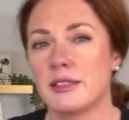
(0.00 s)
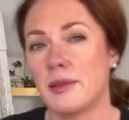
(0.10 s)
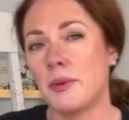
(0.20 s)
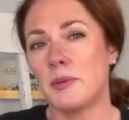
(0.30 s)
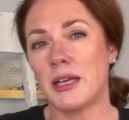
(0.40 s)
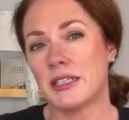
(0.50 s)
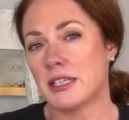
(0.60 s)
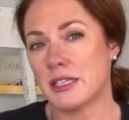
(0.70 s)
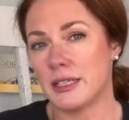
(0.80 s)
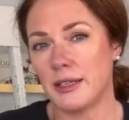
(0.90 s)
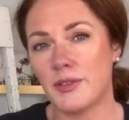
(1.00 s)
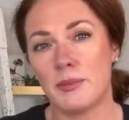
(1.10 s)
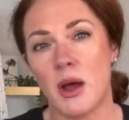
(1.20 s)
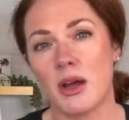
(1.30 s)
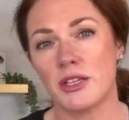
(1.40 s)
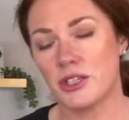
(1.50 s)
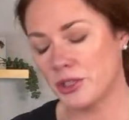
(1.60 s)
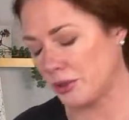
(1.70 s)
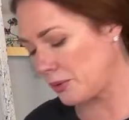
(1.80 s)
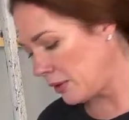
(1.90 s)
Some people like to just leave them on
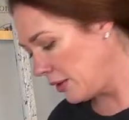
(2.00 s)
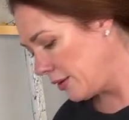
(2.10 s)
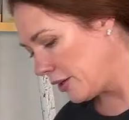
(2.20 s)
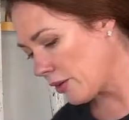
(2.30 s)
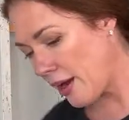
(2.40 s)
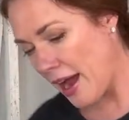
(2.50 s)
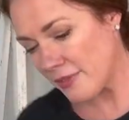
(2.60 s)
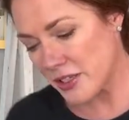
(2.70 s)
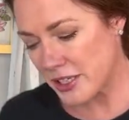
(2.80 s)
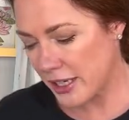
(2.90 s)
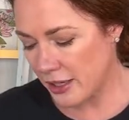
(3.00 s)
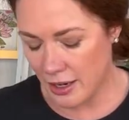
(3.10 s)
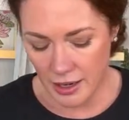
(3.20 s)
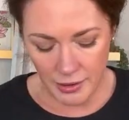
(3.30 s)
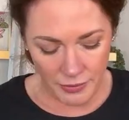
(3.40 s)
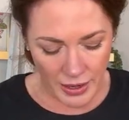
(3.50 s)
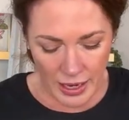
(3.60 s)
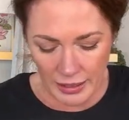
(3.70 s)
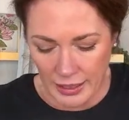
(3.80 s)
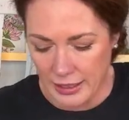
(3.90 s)
too. You don't have to take it off.
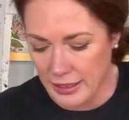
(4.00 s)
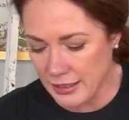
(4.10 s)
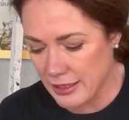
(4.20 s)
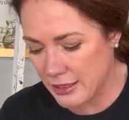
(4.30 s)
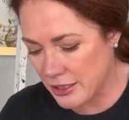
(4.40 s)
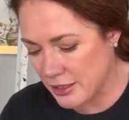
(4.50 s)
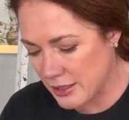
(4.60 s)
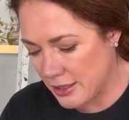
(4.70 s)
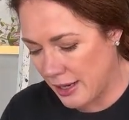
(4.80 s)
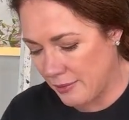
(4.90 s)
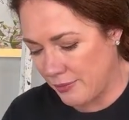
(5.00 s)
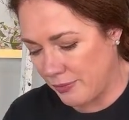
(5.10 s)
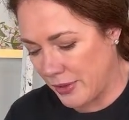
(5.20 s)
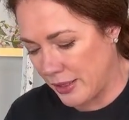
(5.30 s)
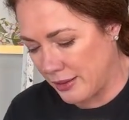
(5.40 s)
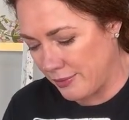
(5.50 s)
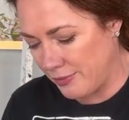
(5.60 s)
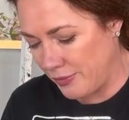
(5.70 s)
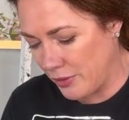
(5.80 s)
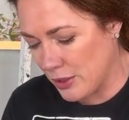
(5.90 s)
I like things that just, it
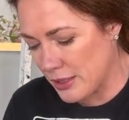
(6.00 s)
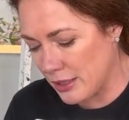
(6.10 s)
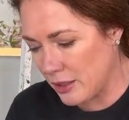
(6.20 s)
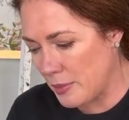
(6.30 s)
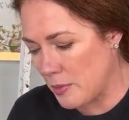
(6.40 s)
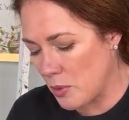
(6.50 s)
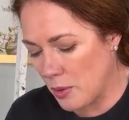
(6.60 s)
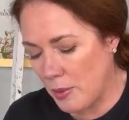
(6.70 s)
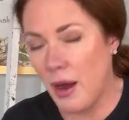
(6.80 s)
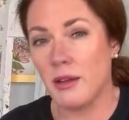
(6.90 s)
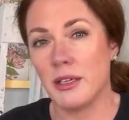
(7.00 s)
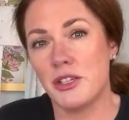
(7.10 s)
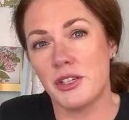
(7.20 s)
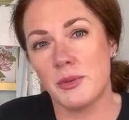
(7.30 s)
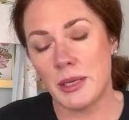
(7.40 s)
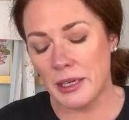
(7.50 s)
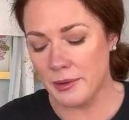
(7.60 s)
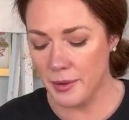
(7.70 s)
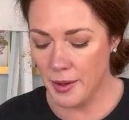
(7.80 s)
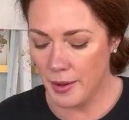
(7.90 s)
looks a little bit more polished to me,
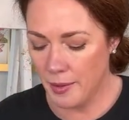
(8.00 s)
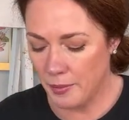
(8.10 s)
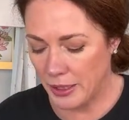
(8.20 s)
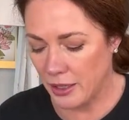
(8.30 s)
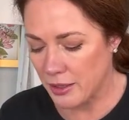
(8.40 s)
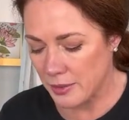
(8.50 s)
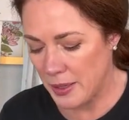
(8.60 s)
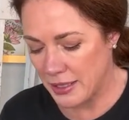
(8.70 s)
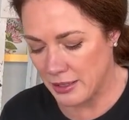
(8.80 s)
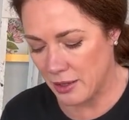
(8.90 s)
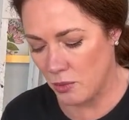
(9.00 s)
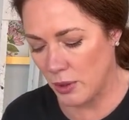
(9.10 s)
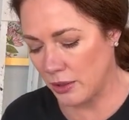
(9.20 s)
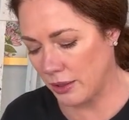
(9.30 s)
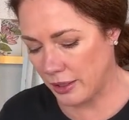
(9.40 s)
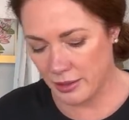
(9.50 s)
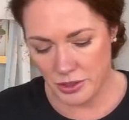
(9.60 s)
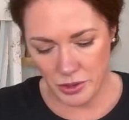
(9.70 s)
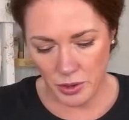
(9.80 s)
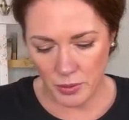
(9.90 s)
but it all depends on what look it is
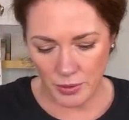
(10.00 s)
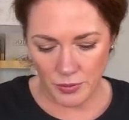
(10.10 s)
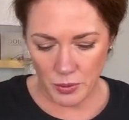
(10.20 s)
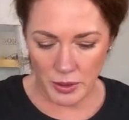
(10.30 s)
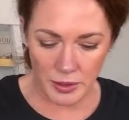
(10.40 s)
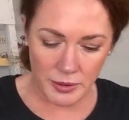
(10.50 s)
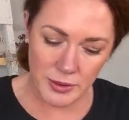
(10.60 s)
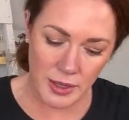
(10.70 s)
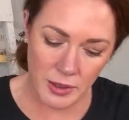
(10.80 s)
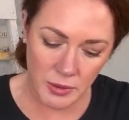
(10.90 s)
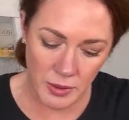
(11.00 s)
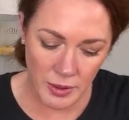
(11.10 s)
you're going for. So,